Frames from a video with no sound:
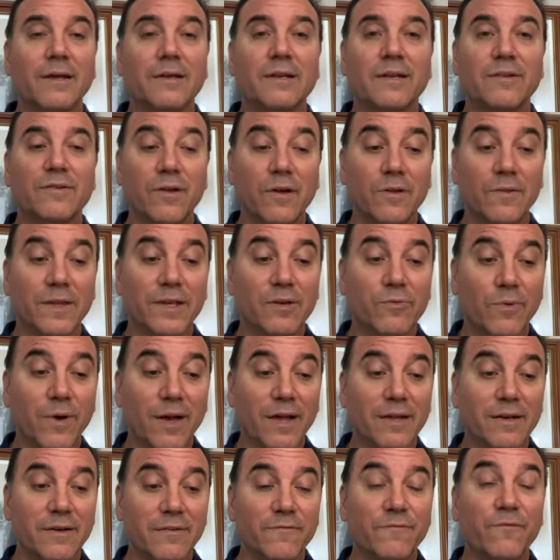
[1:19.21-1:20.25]
He's only
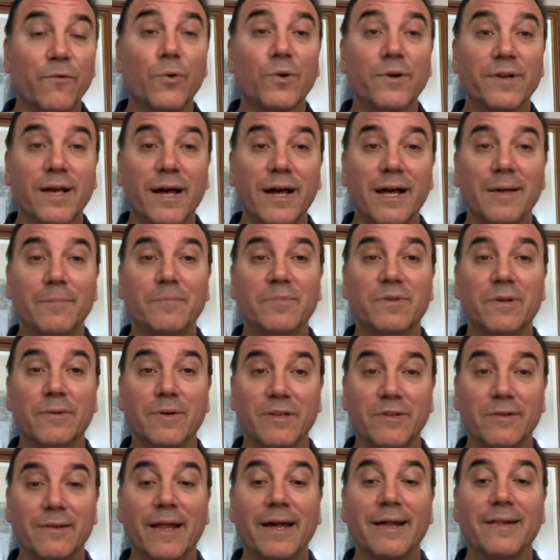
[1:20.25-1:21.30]
run four times, so
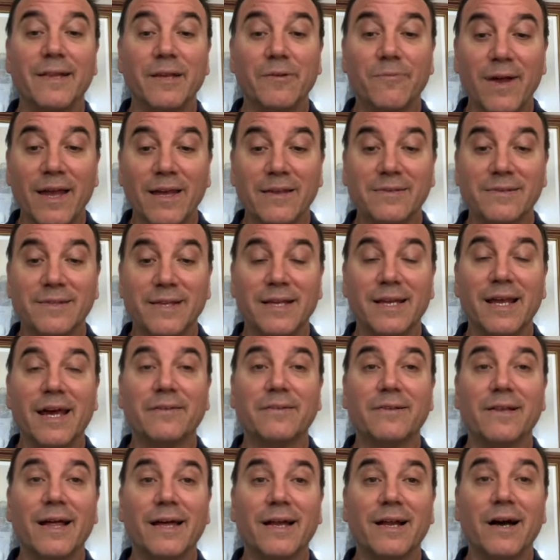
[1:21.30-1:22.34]
he's lightly raced and he
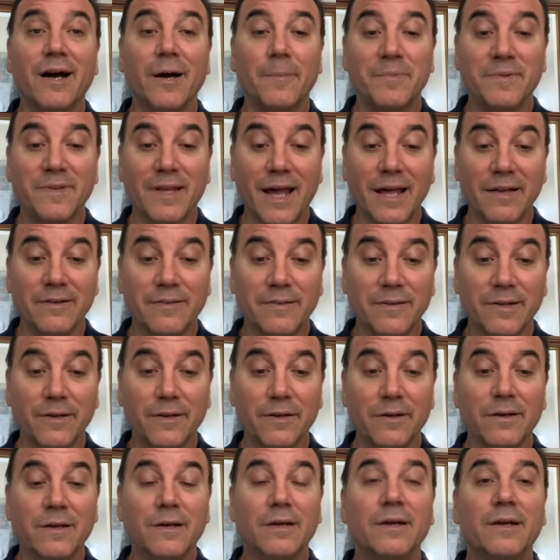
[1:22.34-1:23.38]
has a lot of upside
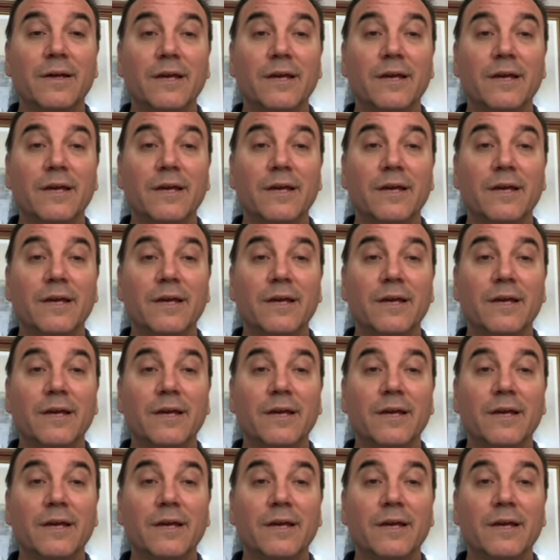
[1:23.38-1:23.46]
still.